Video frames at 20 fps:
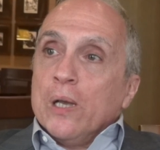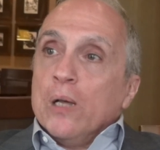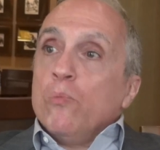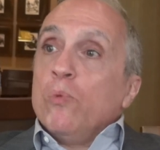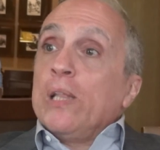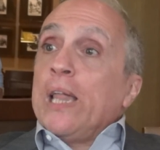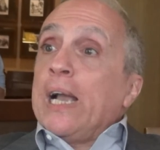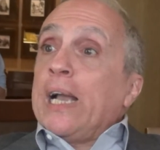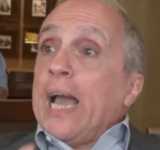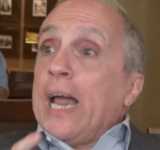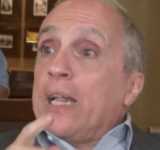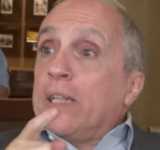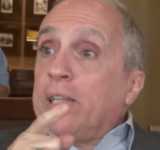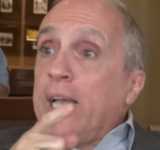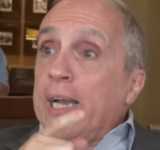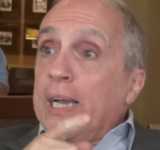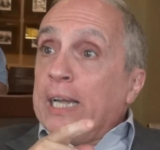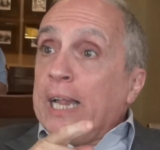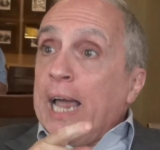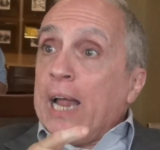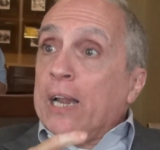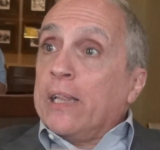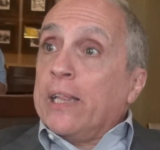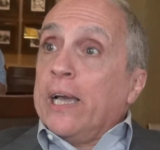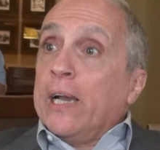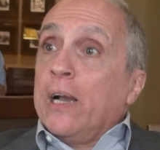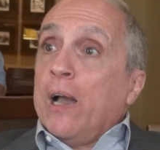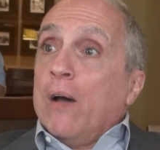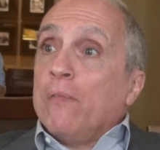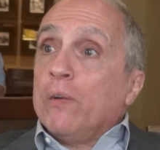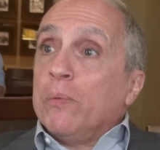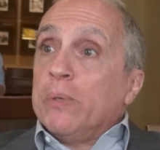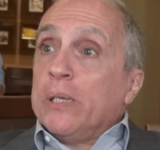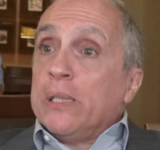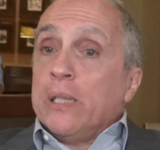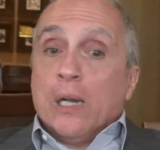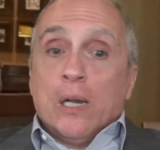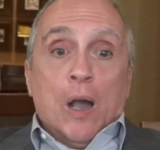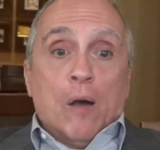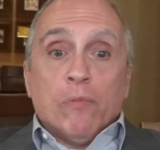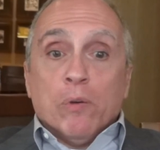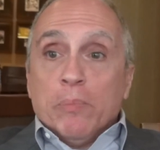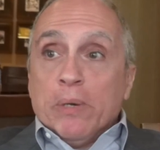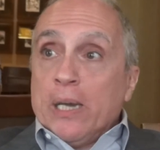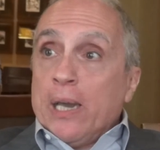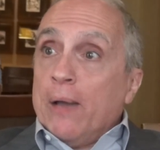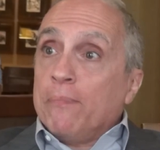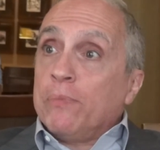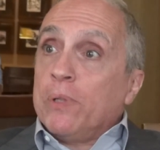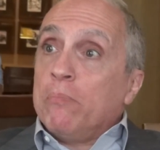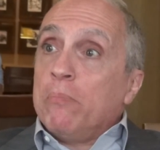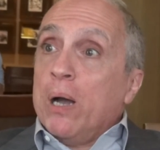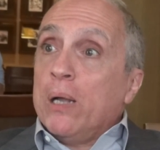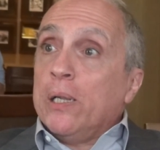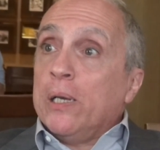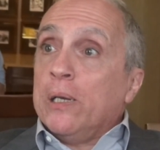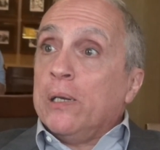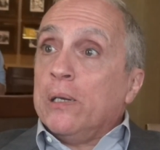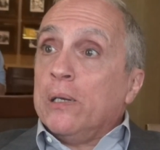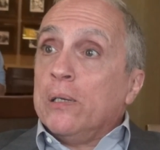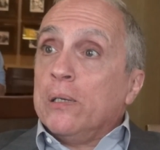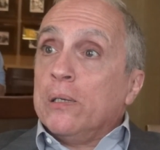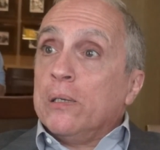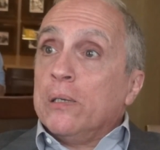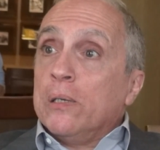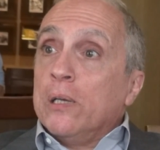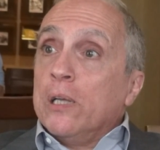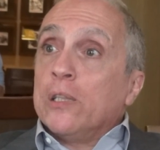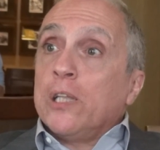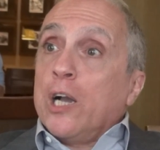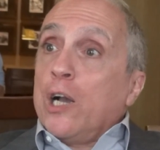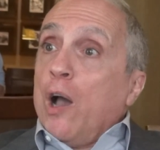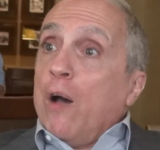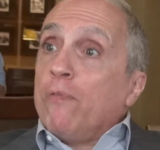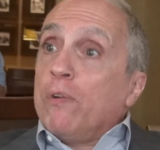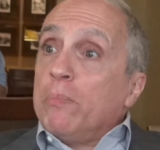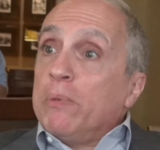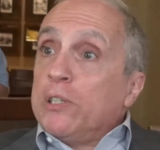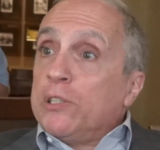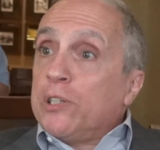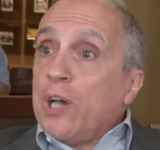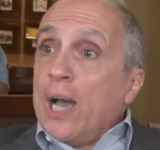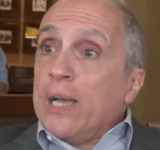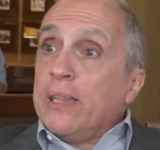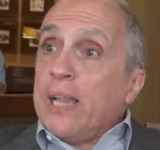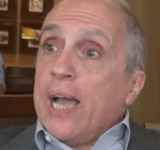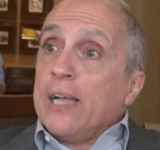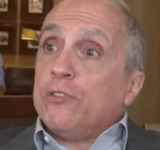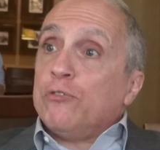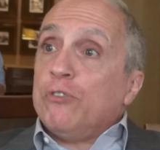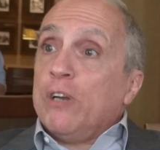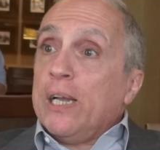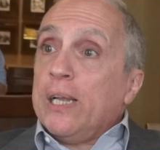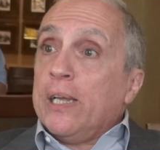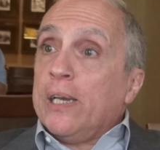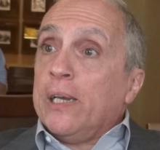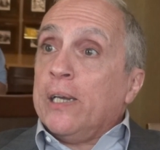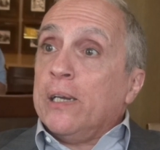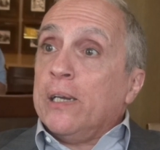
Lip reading: Well, they got to take it out of their government. The government kept the money. The government signed that treaty.